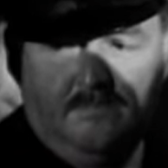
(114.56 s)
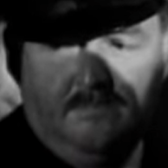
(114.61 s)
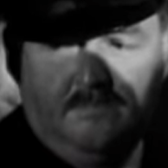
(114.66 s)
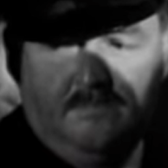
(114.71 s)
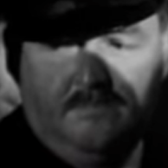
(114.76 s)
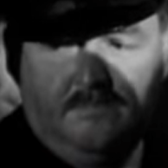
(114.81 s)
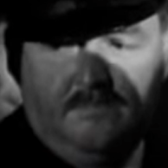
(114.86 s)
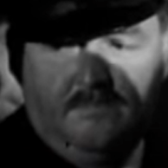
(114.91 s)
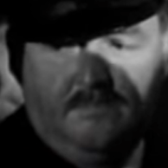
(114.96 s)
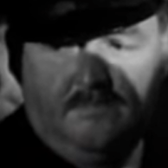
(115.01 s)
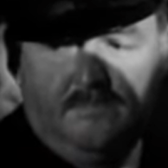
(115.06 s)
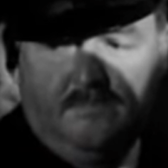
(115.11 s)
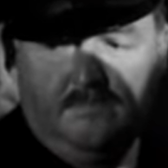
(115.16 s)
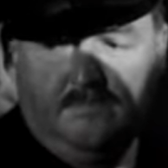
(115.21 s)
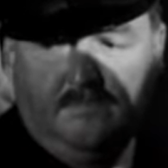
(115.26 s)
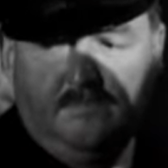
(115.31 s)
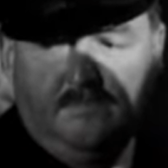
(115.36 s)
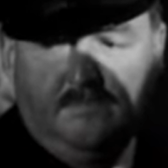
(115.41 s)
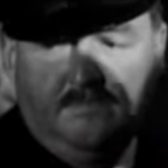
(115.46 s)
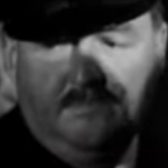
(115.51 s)

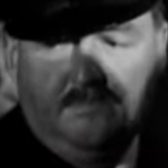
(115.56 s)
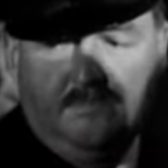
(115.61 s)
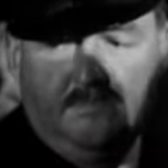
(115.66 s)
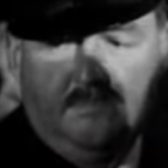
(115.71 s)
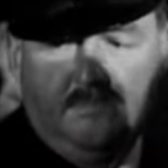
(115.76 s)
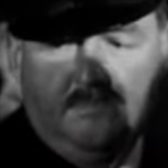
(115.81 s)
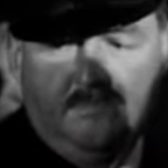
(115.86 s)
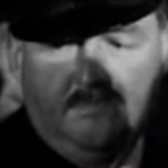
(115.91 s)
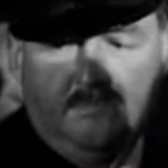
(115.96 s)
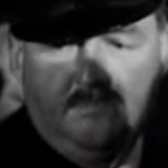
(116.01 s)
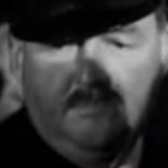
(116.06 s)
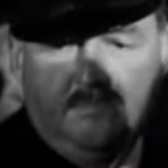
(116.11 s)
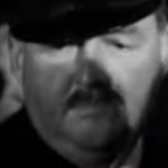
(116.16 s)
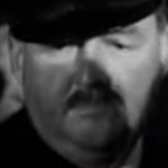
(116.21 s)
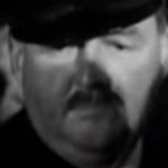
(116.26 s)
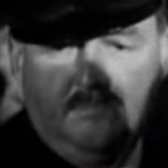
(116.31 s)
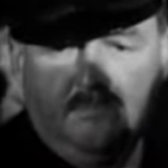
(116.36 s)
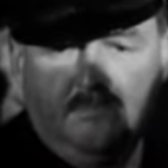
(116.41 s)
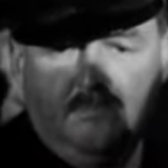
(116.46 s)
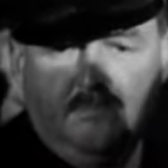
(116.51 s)

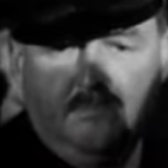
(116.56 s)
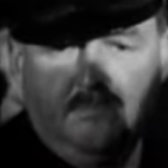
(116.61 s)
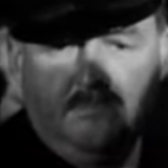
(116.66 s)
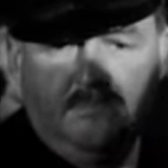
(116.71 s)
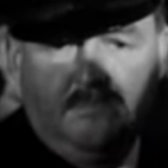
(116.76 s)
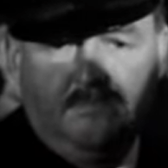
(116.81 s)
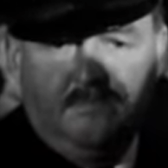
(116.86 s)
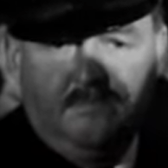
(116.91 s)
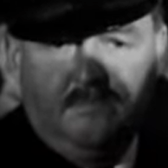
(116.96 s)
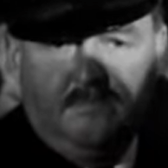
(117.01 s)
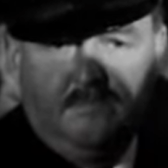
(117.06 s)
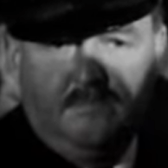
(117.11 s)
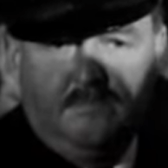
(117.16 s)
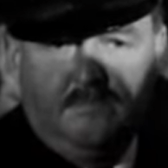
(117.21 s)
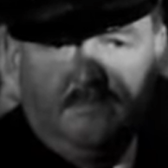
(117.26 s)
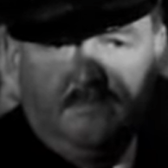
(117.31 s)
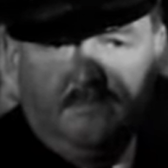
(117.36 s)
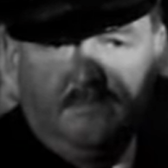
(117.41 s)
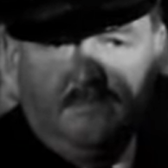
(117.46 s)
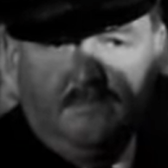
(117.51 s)

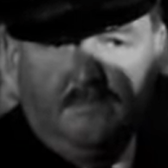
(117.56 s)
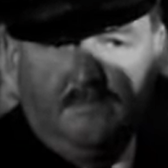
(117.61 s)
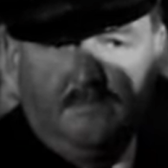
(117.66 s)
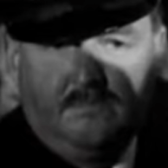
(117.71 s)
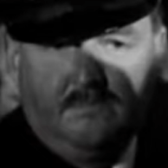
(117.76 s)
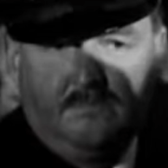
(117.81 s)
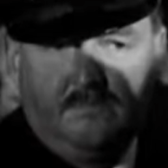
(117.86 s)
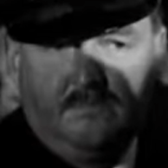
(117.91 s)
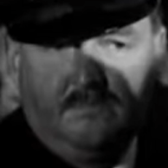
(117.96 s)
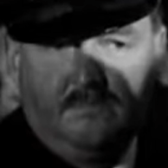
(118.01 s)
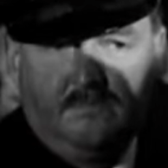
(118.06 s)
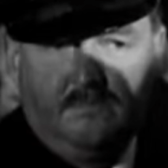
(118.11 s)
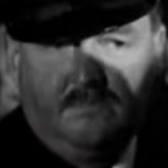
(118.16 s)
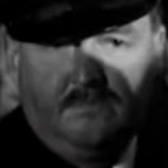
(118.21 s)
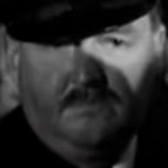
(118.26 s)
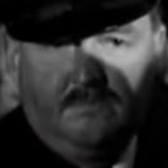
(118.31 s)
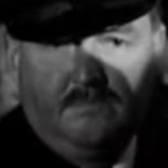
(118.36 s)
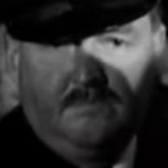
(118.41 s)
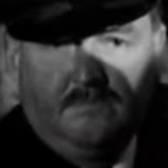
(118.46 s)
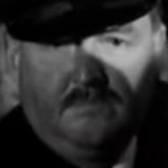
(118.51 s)

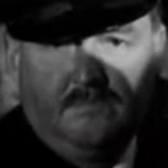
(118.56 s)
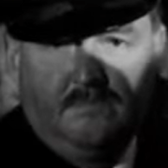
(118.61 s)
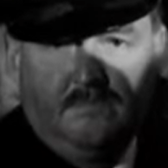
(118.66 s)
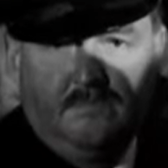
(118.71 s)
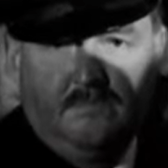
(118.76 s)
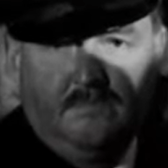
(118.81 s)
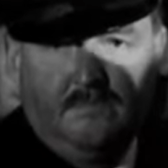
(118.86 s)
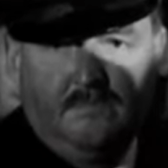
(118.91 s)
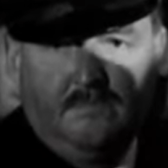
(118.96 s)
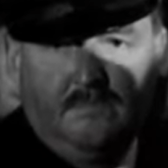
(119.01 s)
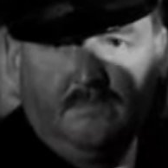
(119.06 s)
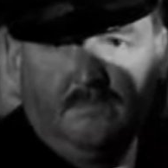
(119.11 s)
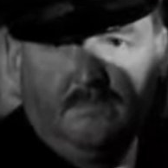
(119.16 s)
No words are spoken by the person on screen.